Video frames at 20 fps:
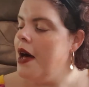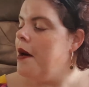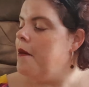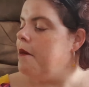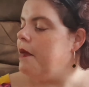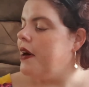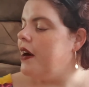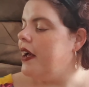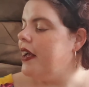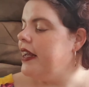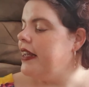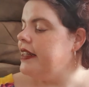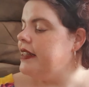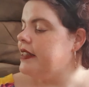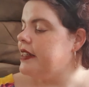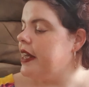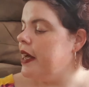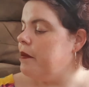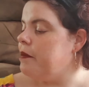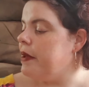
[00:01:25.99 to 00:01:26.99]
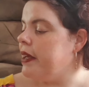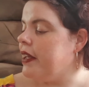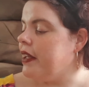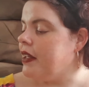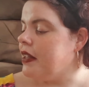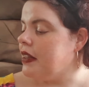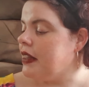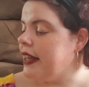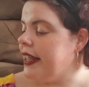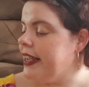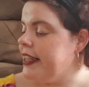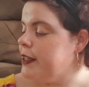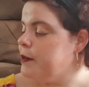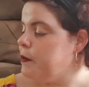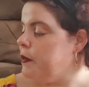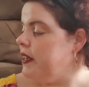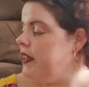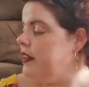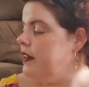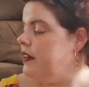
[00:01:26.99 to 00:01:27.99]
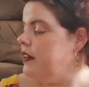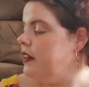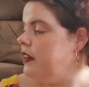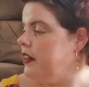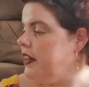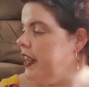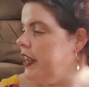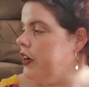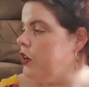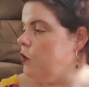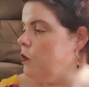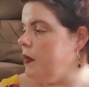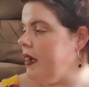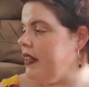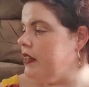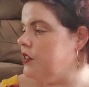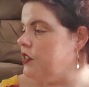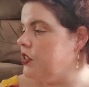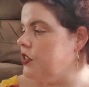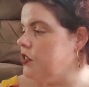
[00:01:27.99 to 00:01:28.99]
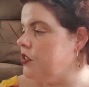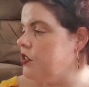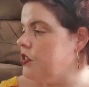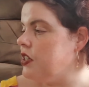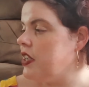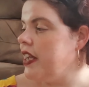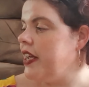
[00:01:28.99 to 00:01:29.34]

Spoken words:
but it's about lesbian necromancers